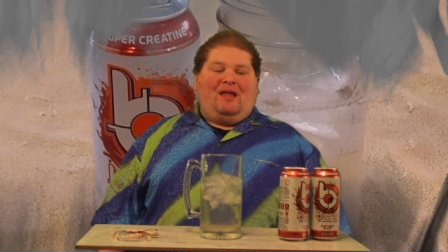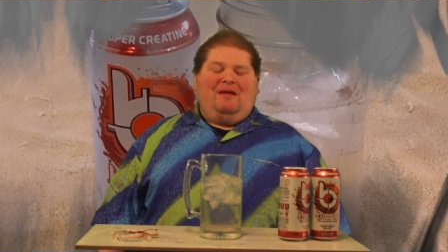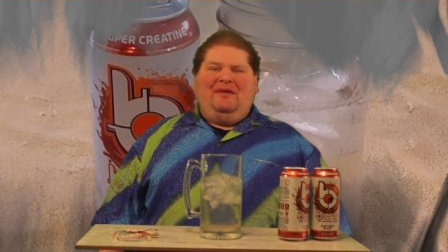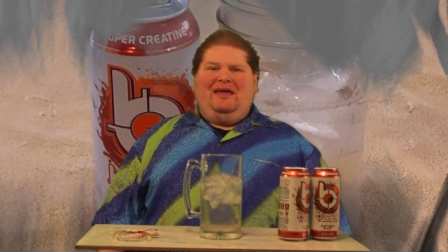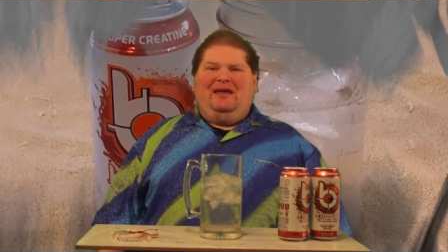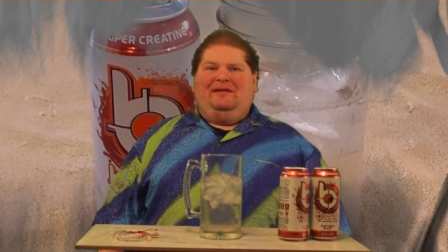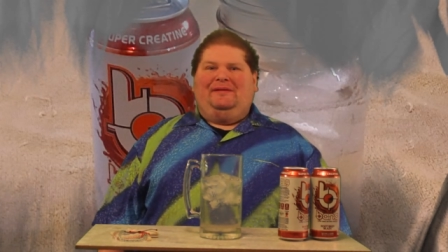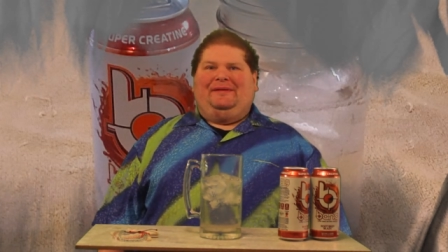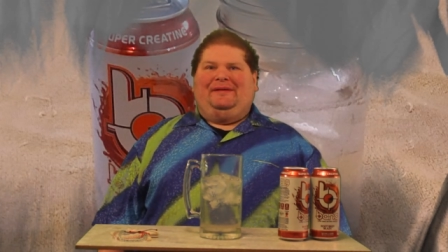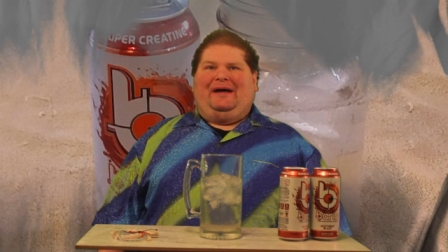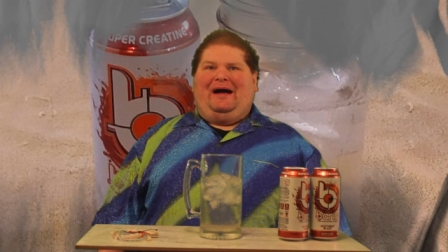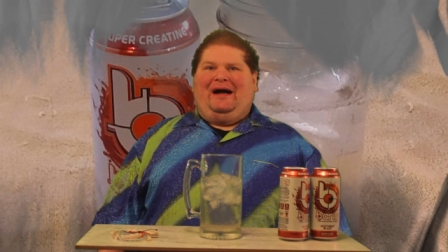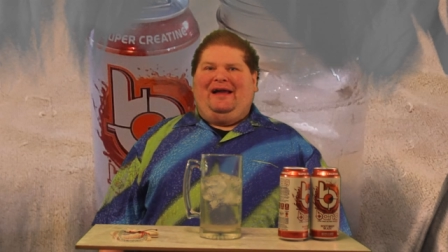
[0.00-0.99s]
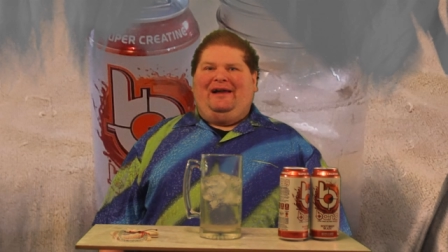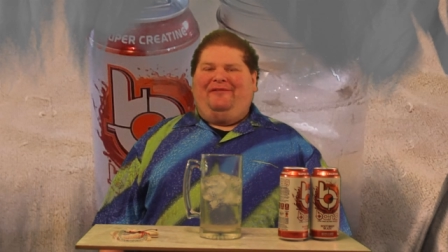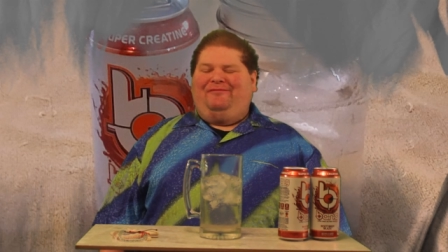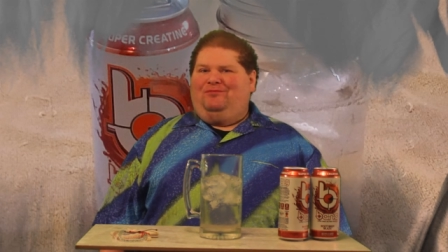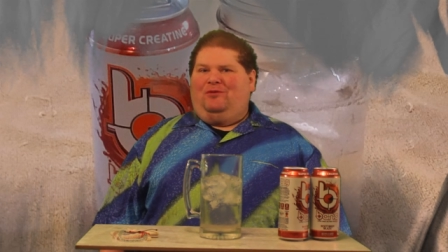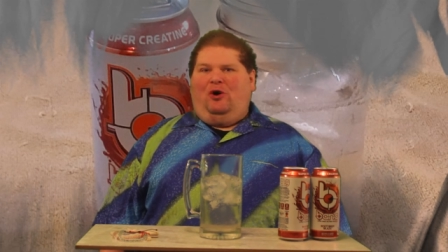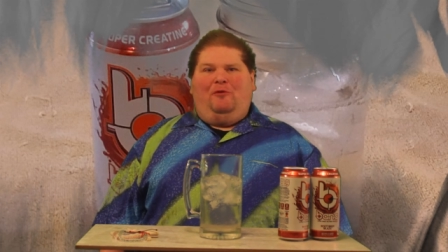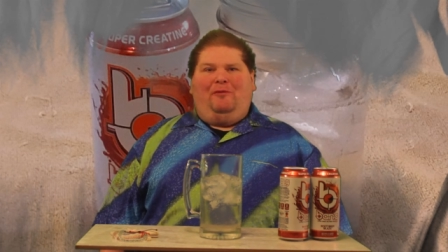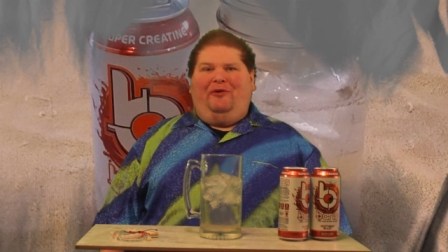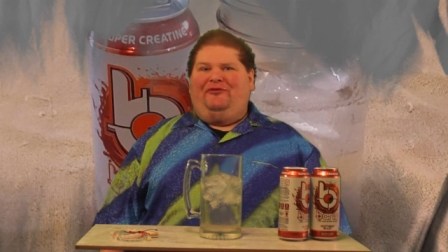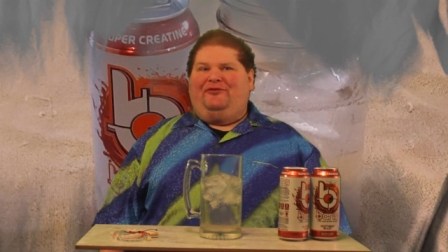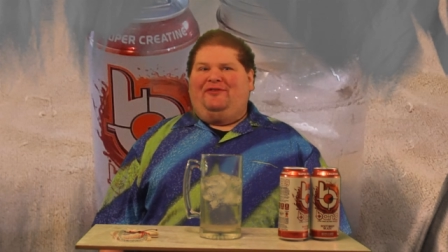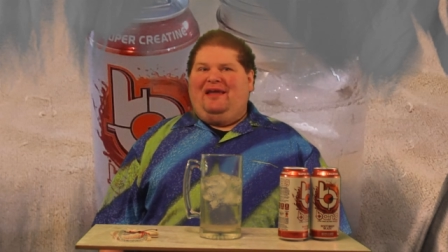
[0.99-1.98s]
I mean, I have
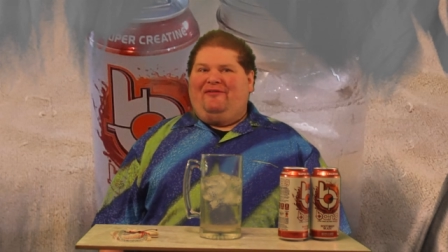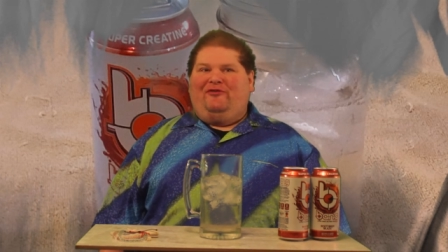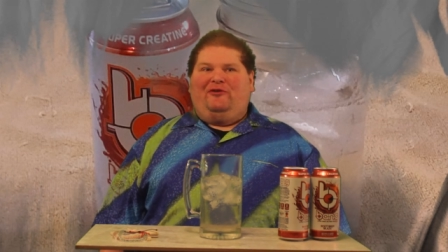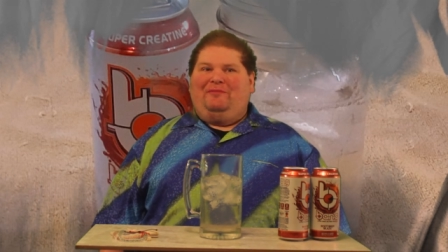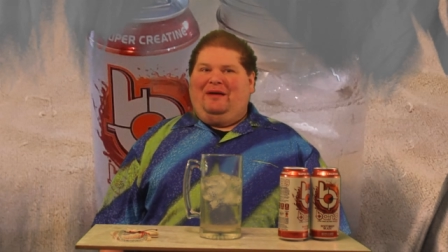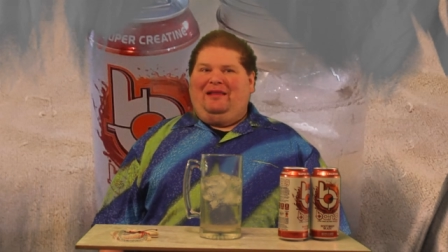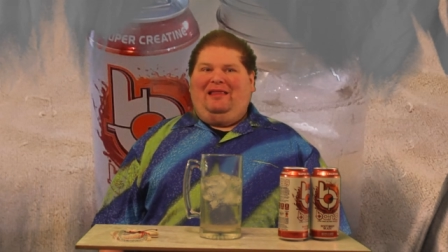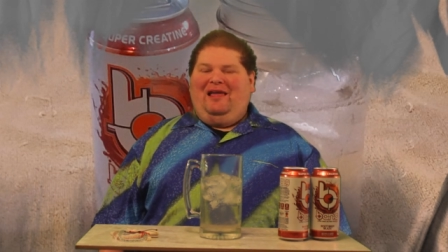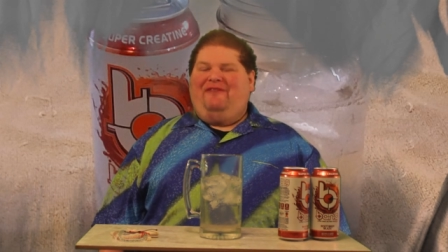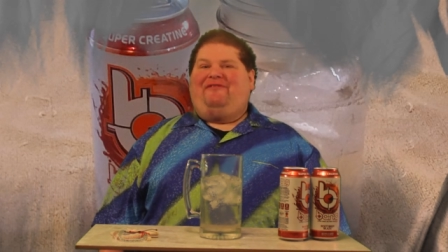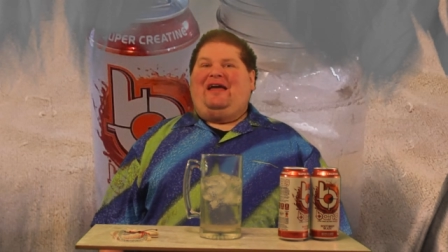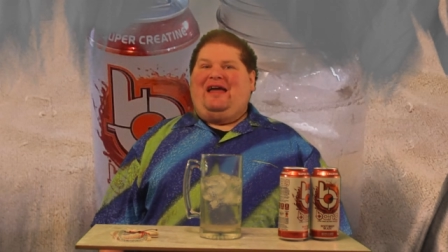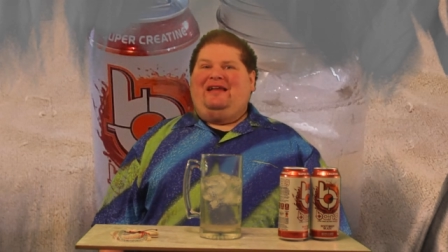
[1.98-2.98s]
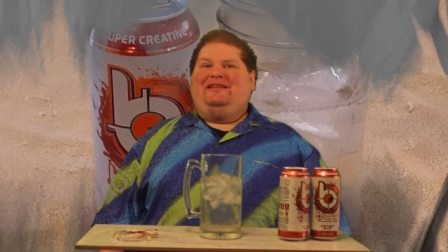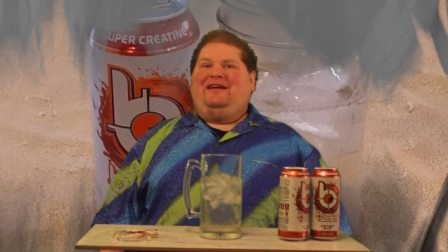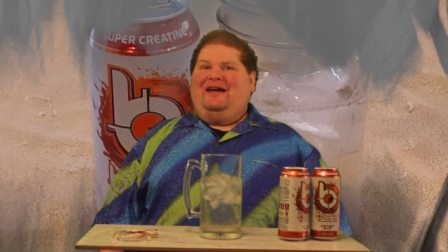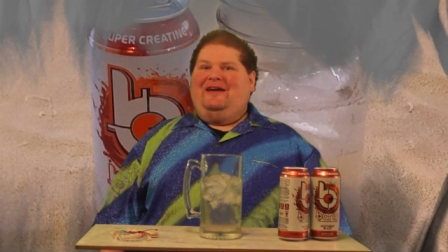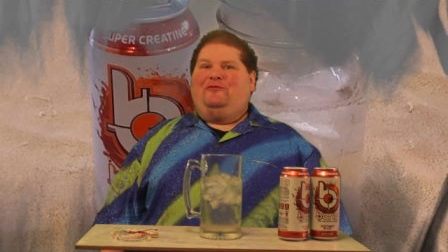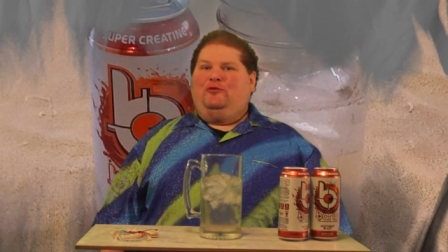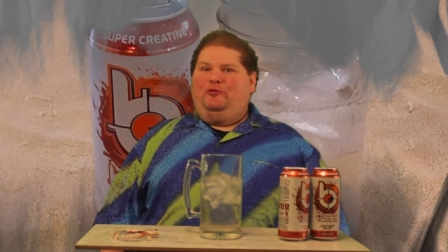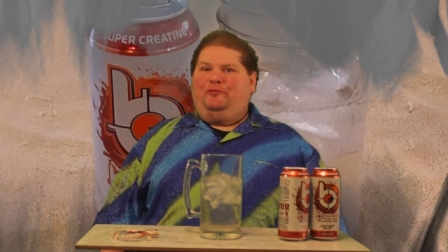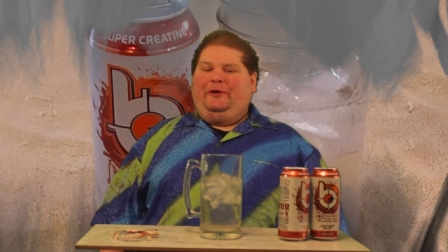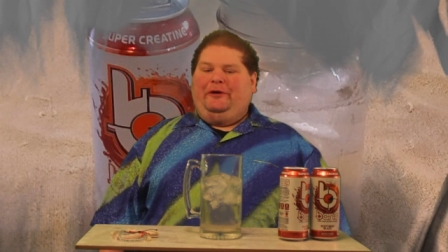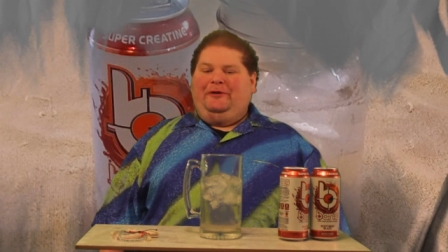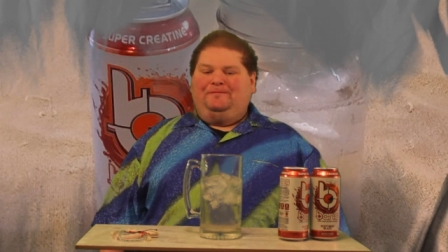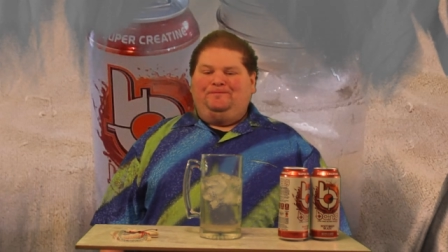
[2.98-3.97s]
almost never in my life had diet root
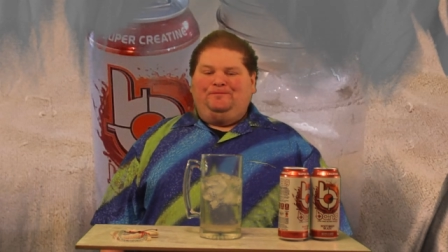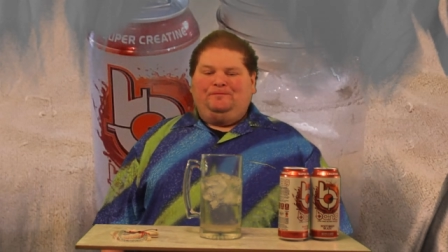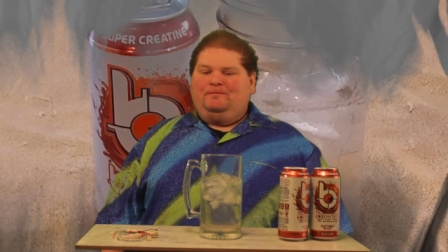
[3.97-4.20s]
beer.